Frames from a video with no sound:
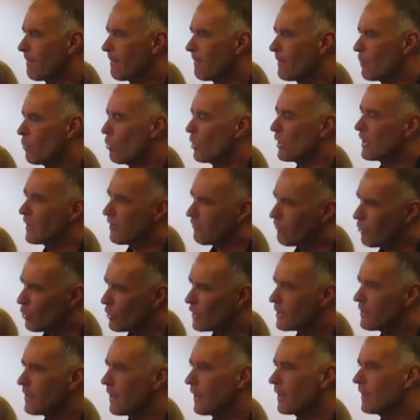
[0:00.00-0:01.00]
They want to
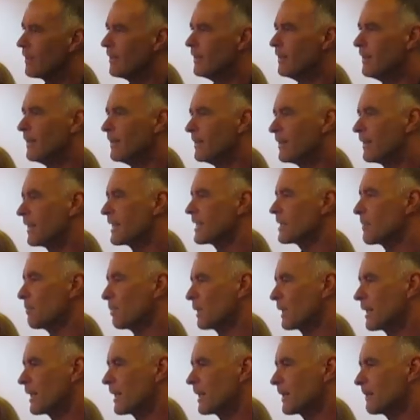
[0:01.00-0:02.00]
avoid that like the
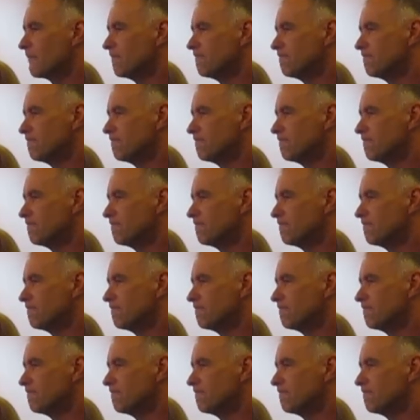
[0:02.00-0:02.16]
plague.